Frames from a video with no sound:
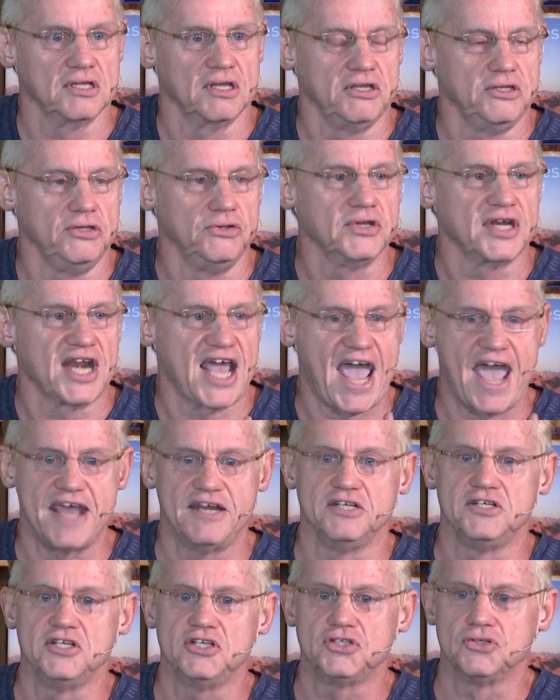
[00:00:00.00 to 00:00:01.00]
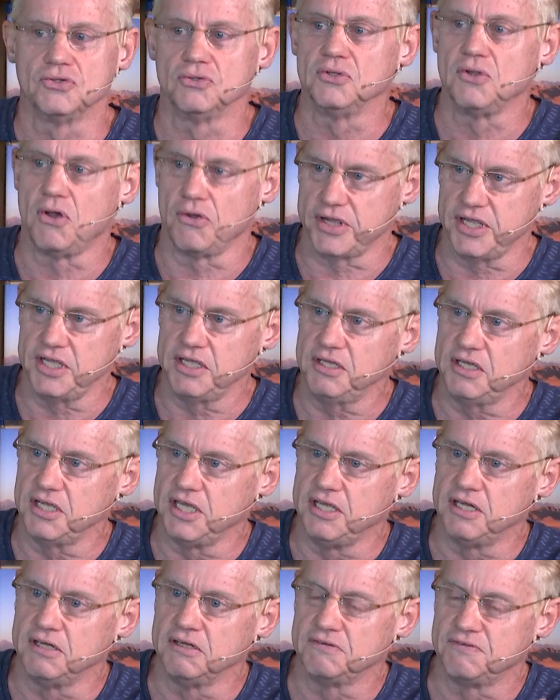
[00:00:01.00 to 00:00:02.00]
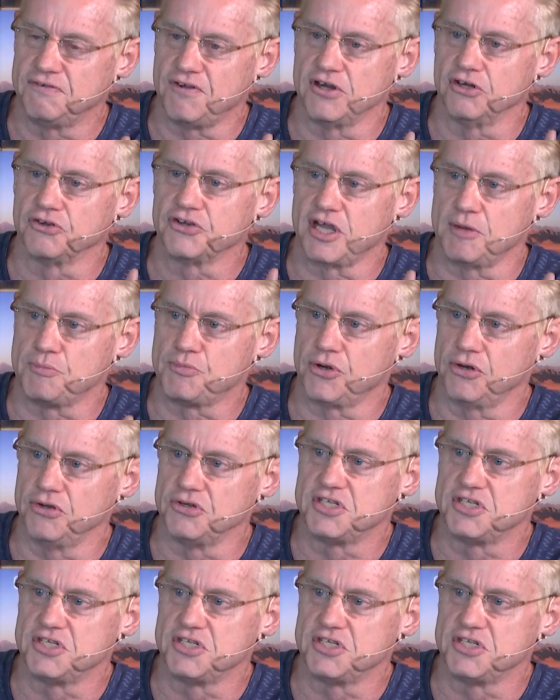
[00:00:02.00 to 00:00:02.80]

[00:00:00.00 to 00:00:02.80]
you can add additional logging in Final Cut Pro